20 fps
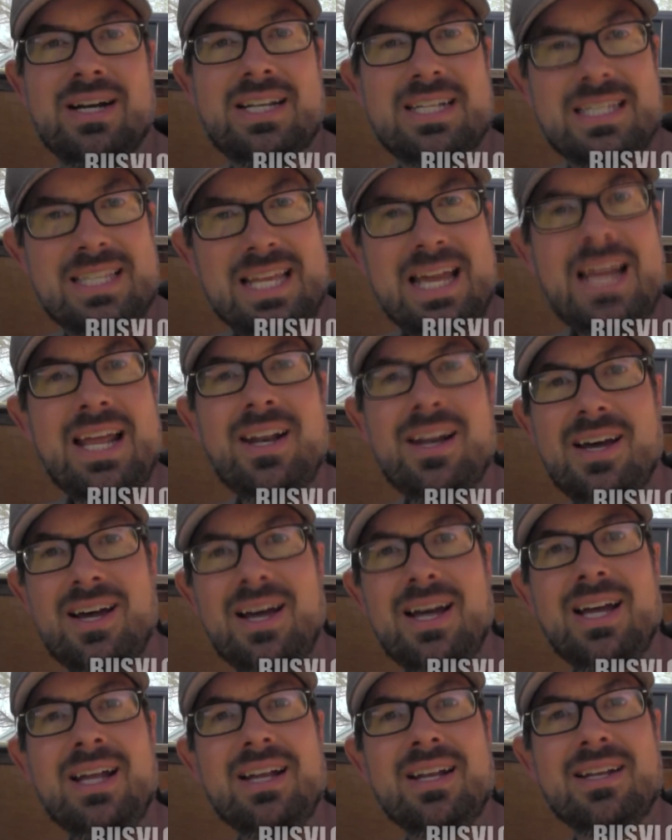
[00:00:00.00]
Is that
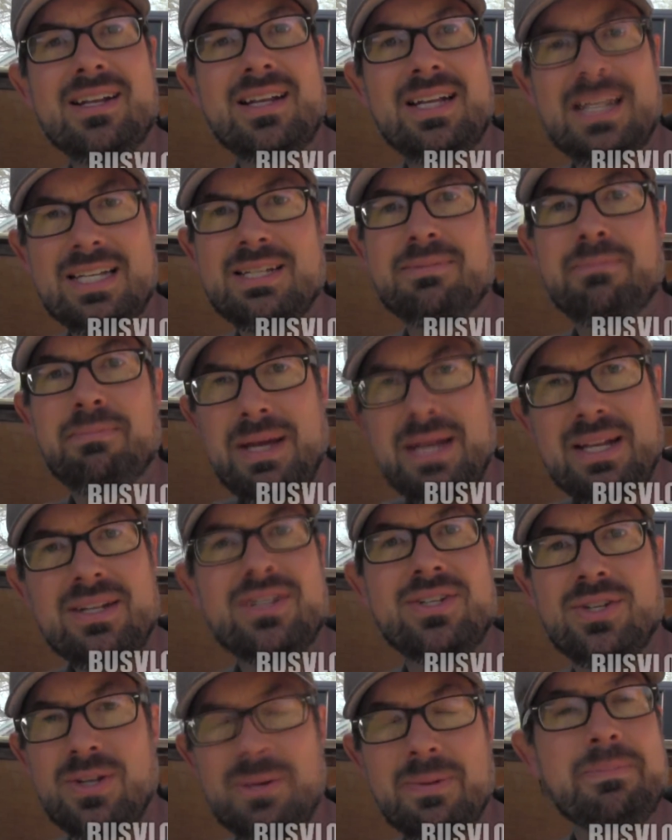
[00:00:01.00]
not? It's
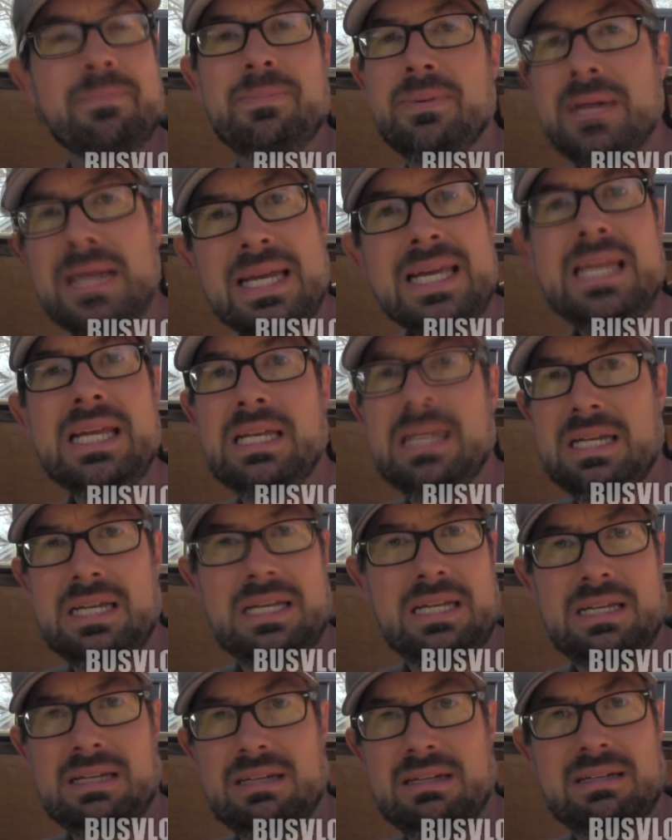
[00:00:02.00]
meant to be.
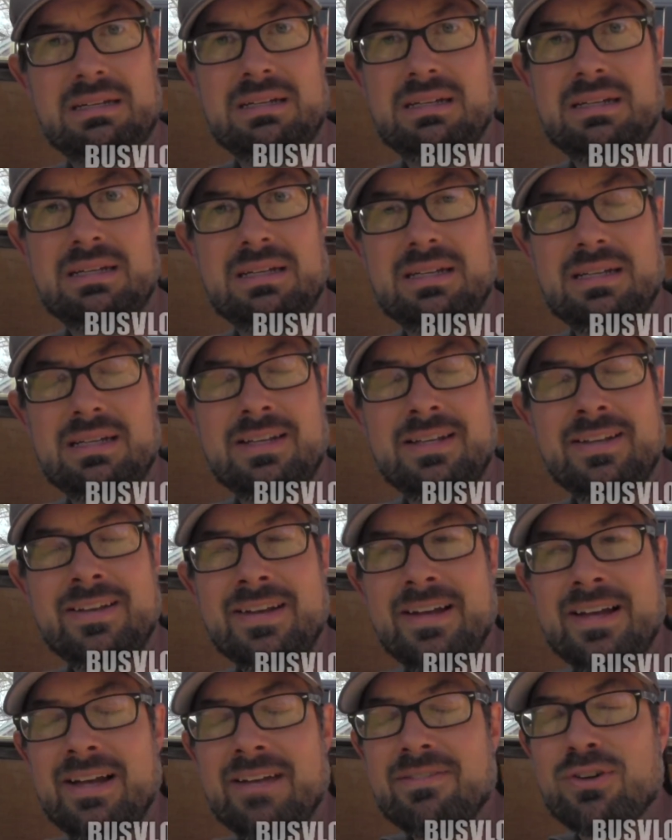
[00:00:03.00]

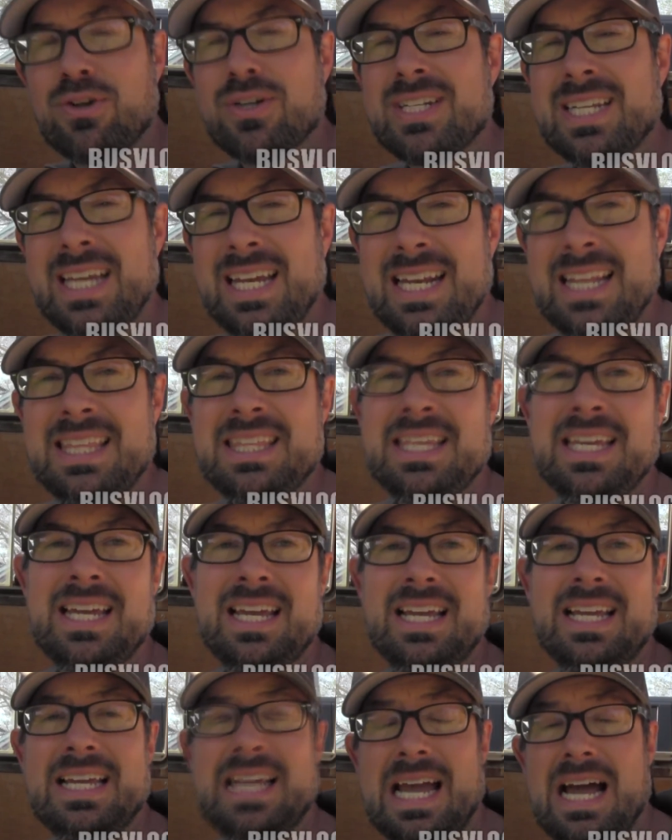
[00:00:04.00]
Of course,
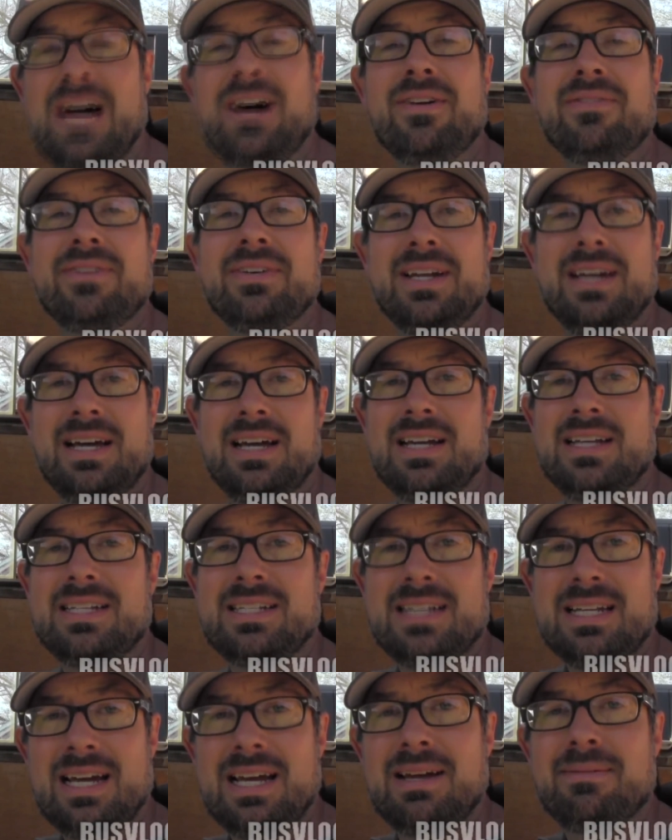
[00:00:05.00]
anything
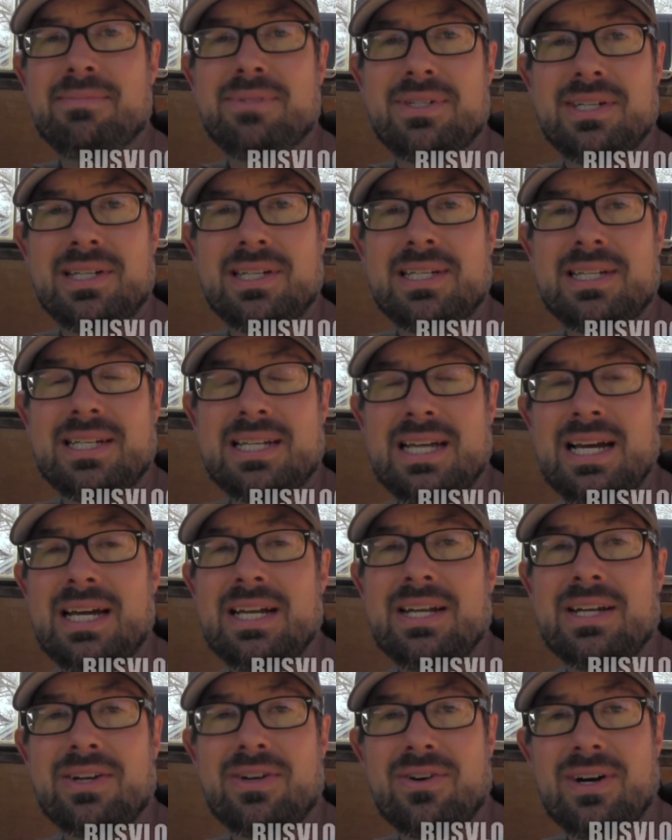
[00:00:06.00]
galvanized, I'm just
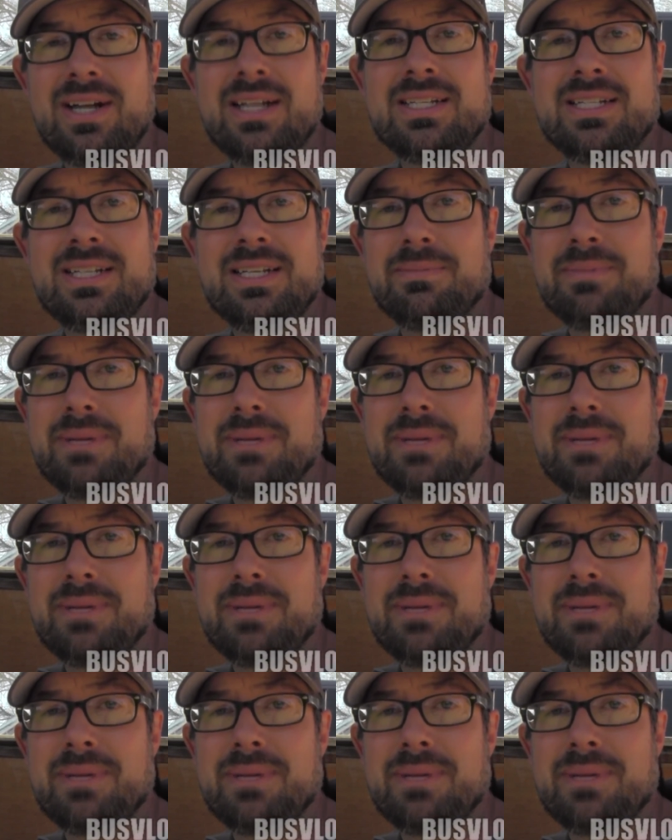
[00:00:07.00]
kind of crazy